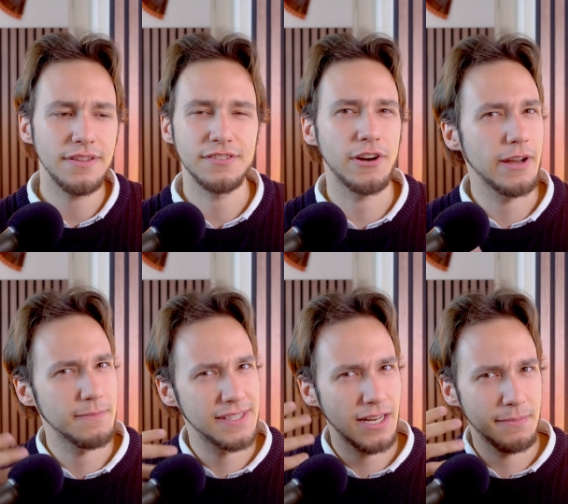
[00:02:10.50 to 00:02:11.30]
Sorry, I'm
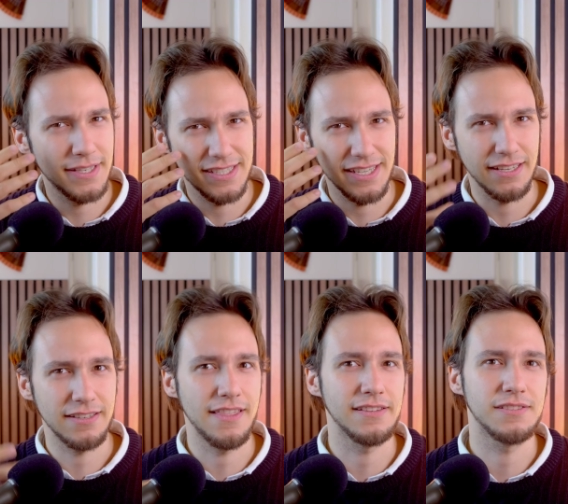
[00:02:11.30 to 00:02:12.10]
still a bit sick,
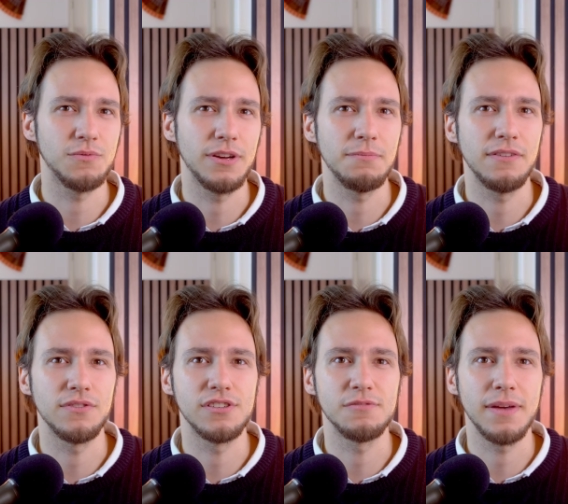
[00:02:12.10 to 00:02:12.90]
that's why my
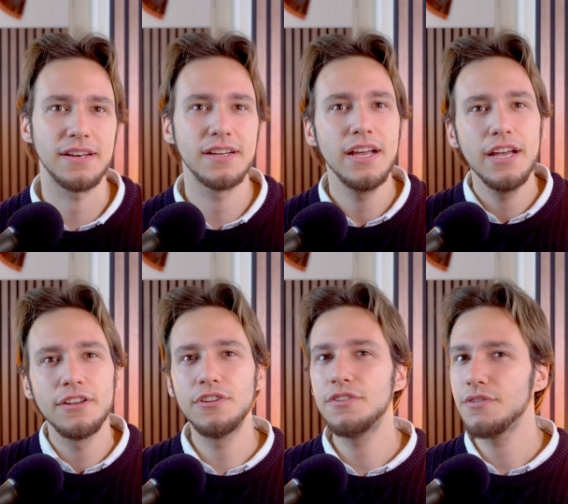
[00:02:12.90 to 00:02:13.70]
voice is bad.
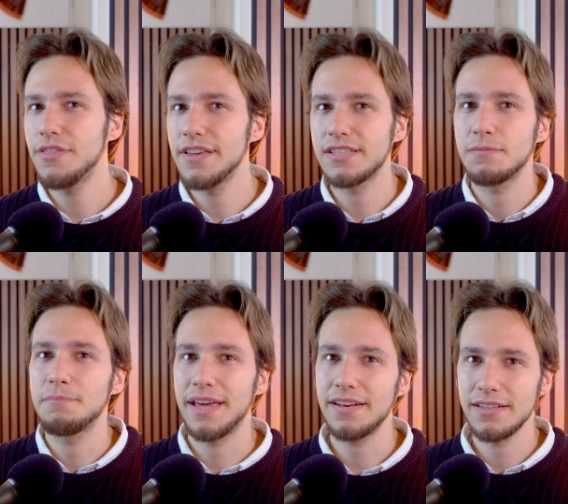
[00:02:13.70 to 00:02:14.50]
Due to this
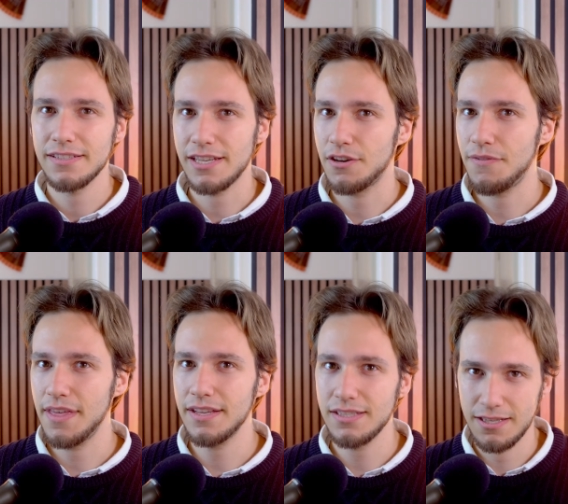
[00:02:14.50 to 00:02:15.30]
bad side of
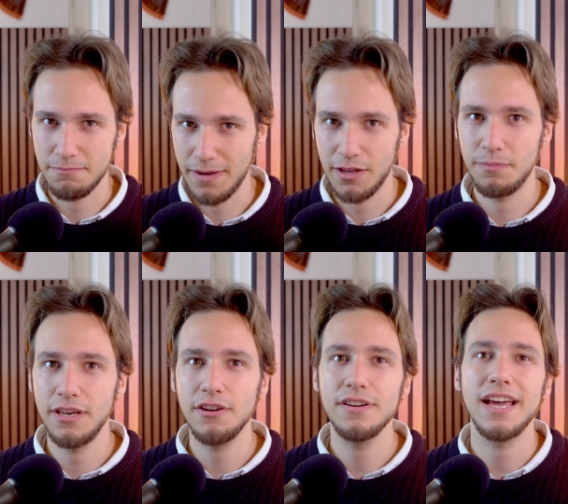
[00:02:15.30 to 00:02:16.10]
things, in my
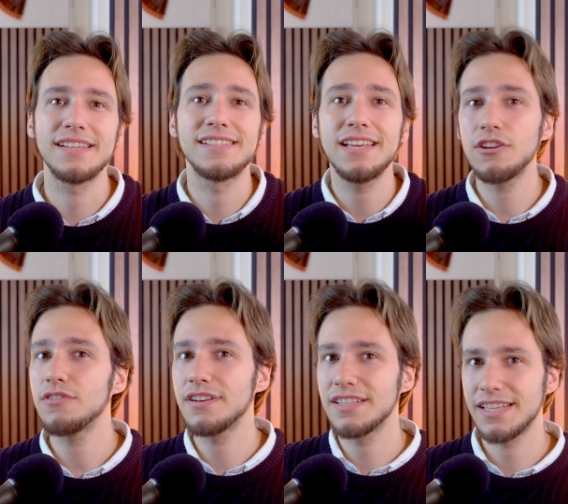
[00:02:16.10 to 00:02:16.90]
opinion, a
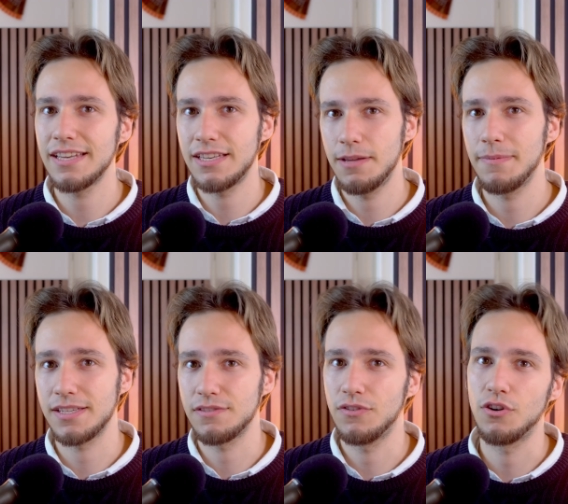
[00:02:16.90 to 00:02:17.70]
second design team
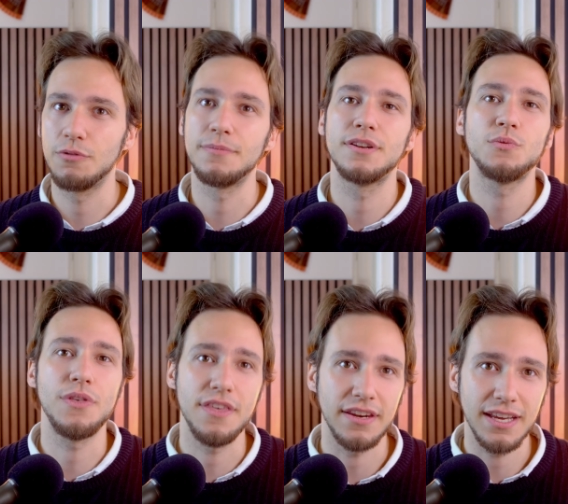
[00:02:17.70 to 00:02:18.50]
has formed
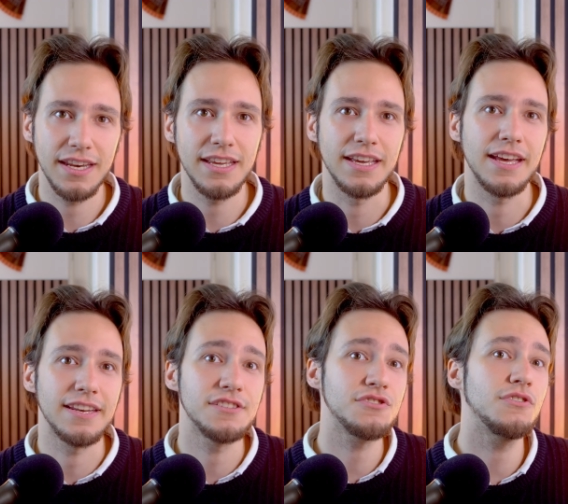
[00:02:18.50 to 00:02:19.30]
within KDE, and
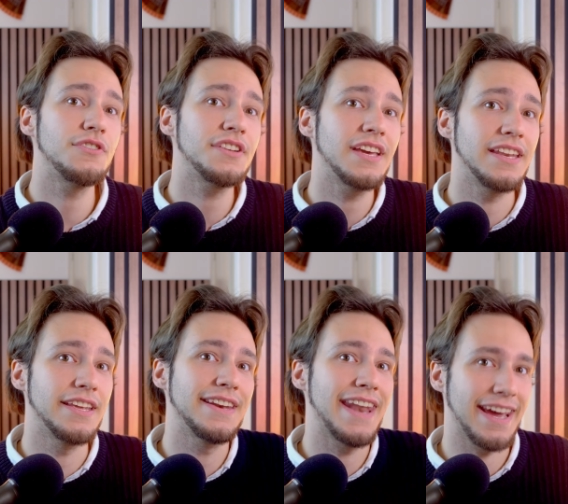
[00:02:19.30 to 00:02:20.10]
it's called
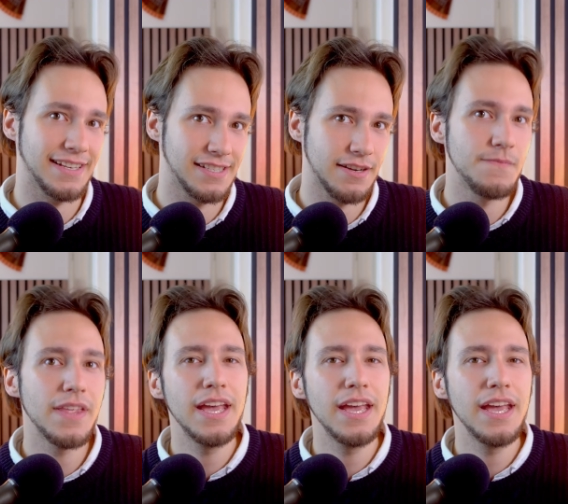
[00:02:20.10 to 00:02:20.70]
KDE Next.